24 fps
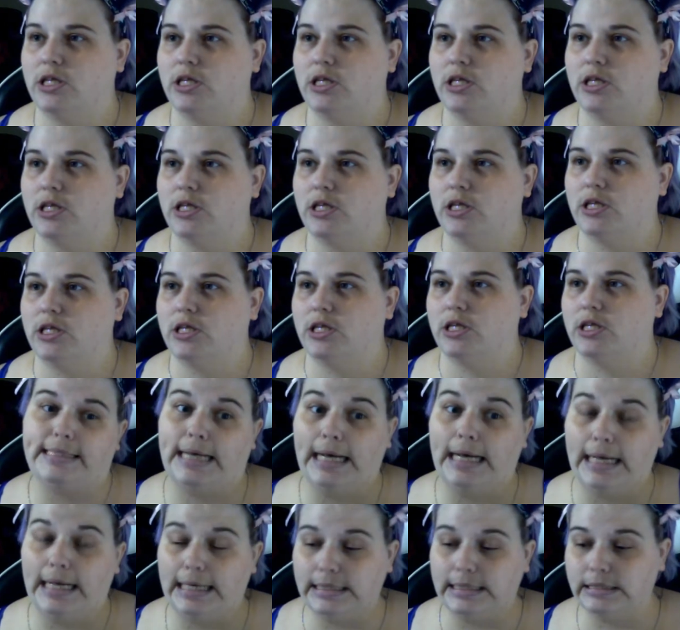oh my
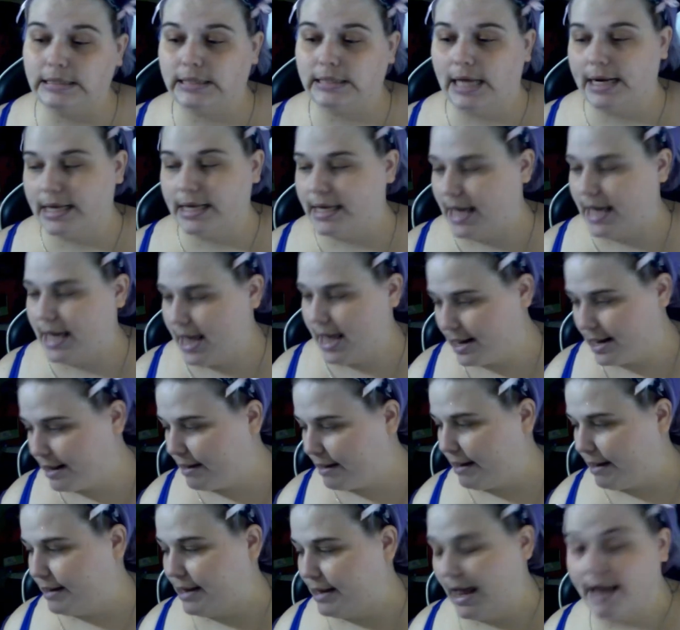god, not again! Like
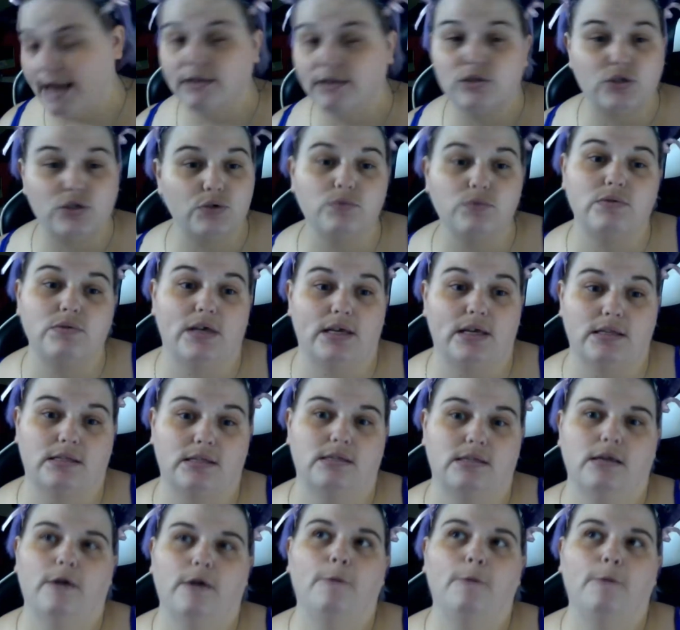I can't do this.